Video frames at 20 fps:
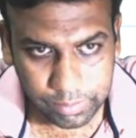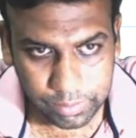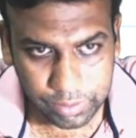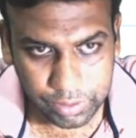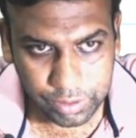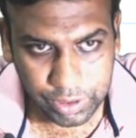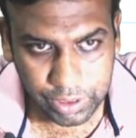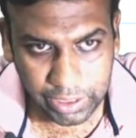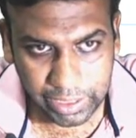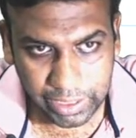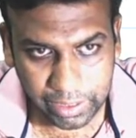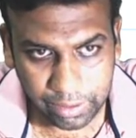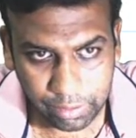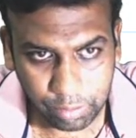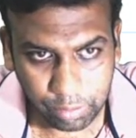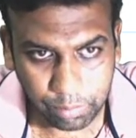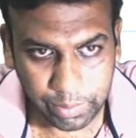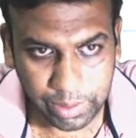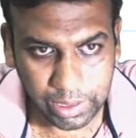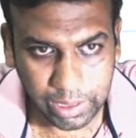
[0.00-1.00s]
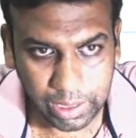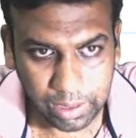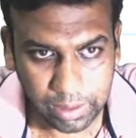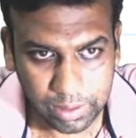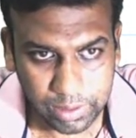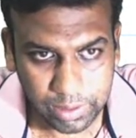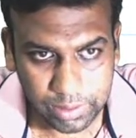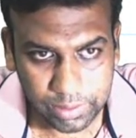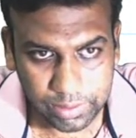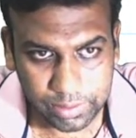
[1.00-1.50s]
j omega
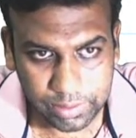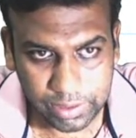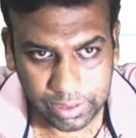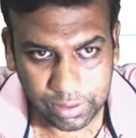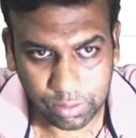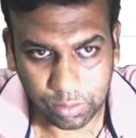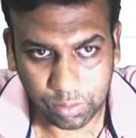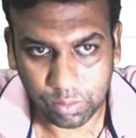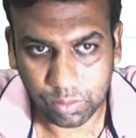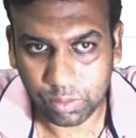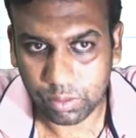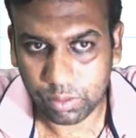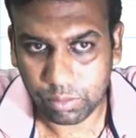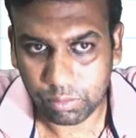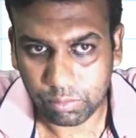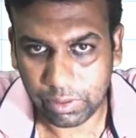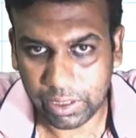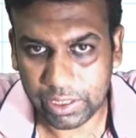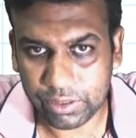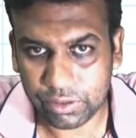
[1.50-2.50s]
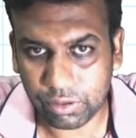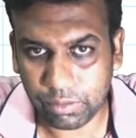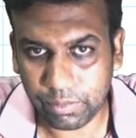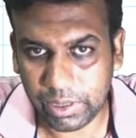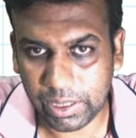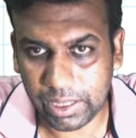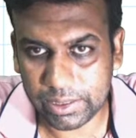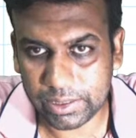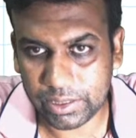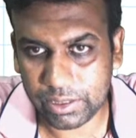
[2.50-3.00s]
0, what is
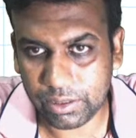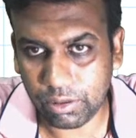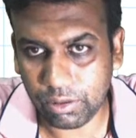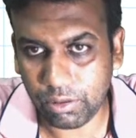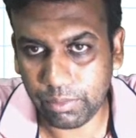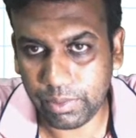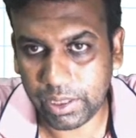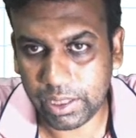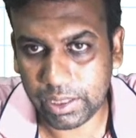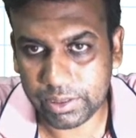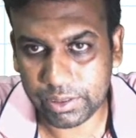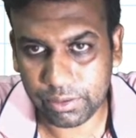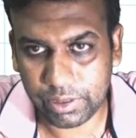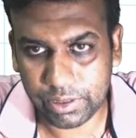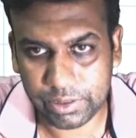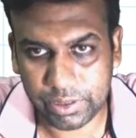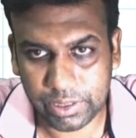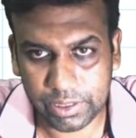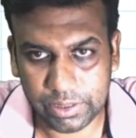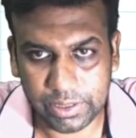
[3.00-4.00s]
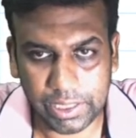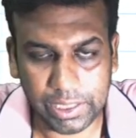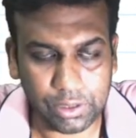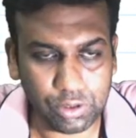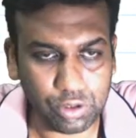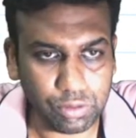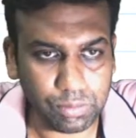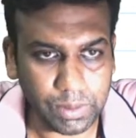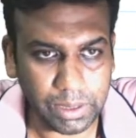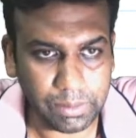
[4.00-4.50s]
omega 0? Omega 0 is this thing,
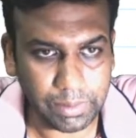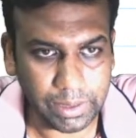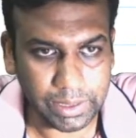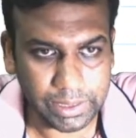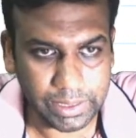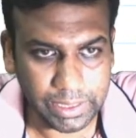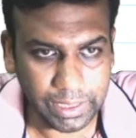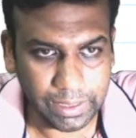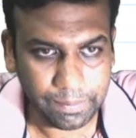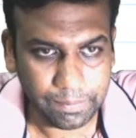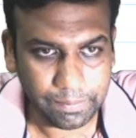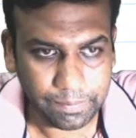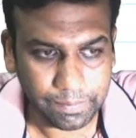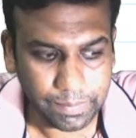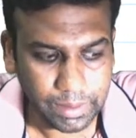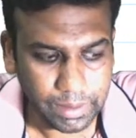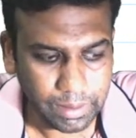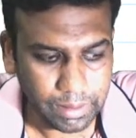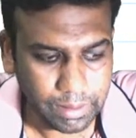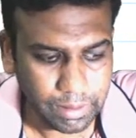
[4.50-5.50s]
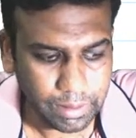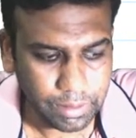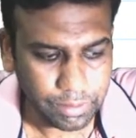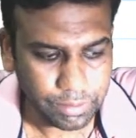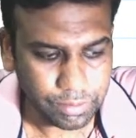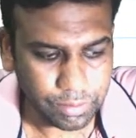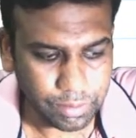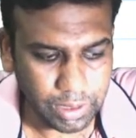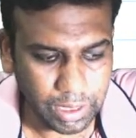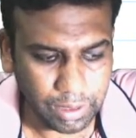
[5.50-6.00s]
2 pi by 3.
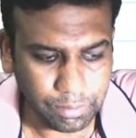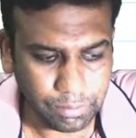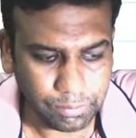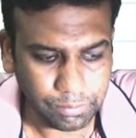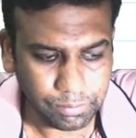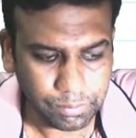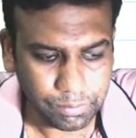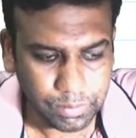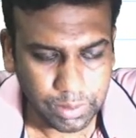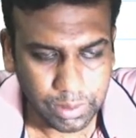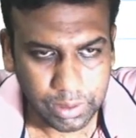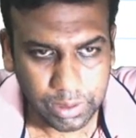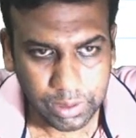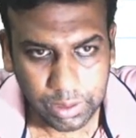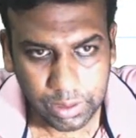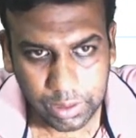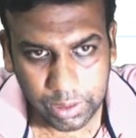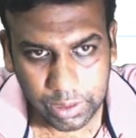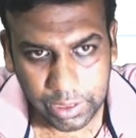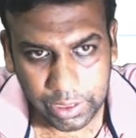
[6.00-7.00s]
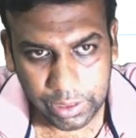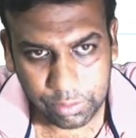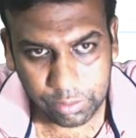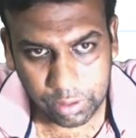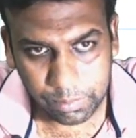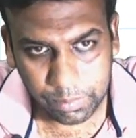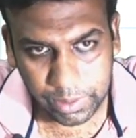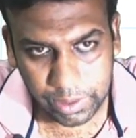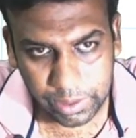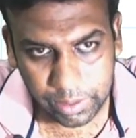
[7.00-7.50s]
So now it will
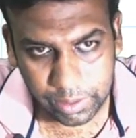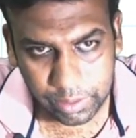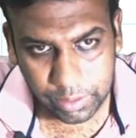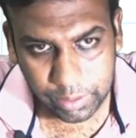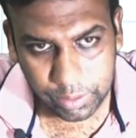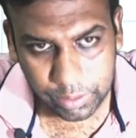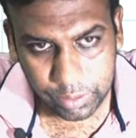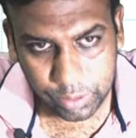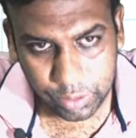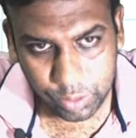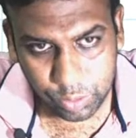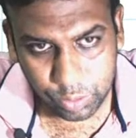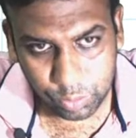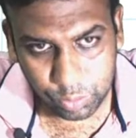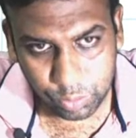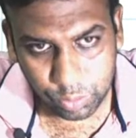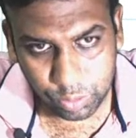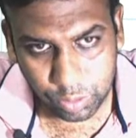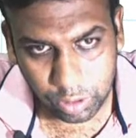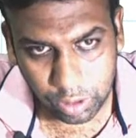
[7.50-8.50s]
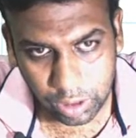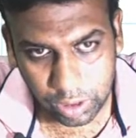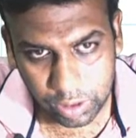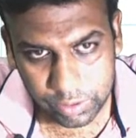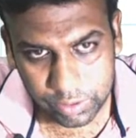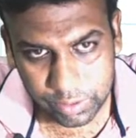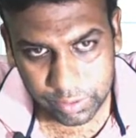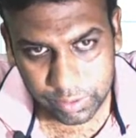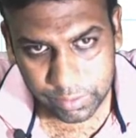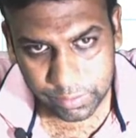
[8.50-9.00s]
be 2
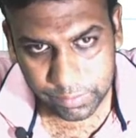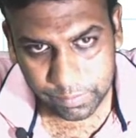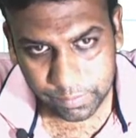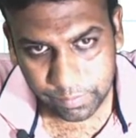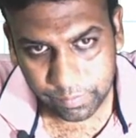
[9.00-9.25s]
cos,